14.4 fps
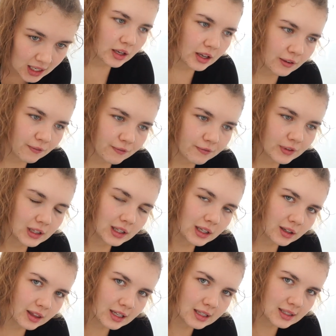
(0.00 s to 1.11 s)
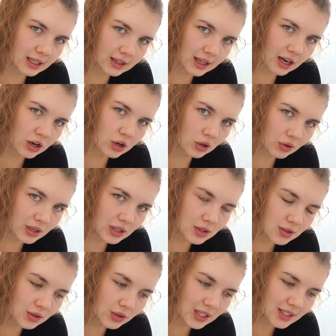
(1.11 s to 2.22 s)
If little things like that annoy
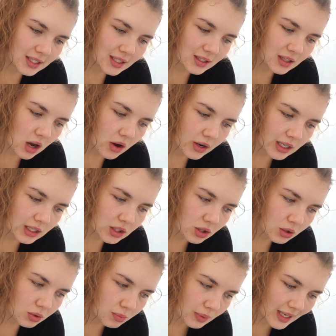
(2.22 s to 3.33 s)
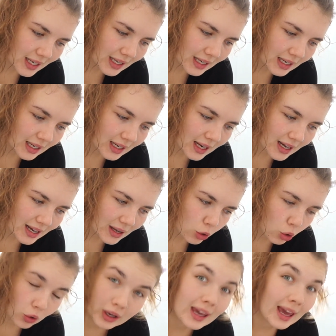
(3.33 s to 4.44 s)
you, this is going to be
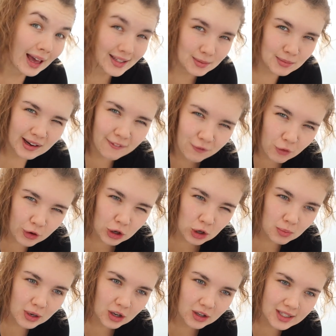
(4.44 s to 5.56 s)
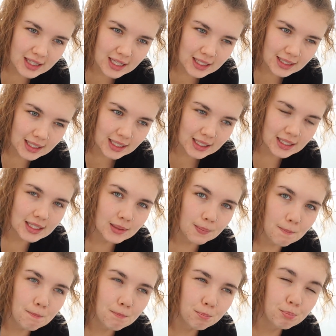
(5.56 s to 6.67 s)
orgasmic for you because this is
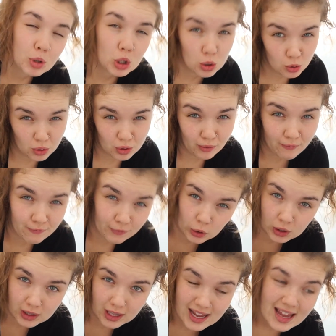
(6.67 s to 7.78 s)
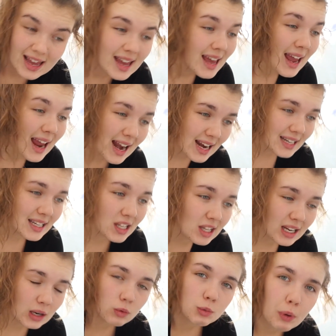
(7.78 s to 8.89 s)
beautiful. And I didn't
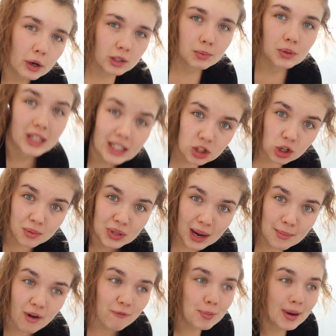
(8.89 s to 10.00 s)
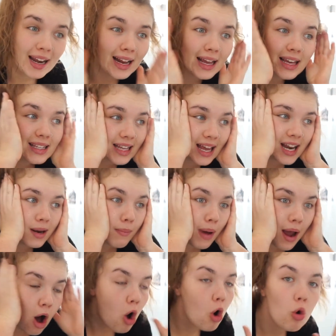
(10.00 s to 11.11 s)
think it was possible to get soap scum off, but it is, and
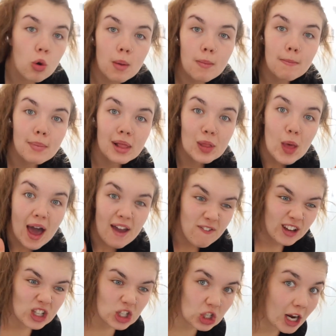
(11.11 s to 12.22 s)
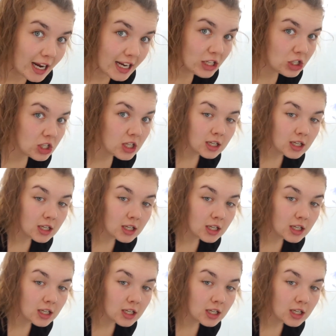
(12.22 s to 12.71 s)
my whole life has changed.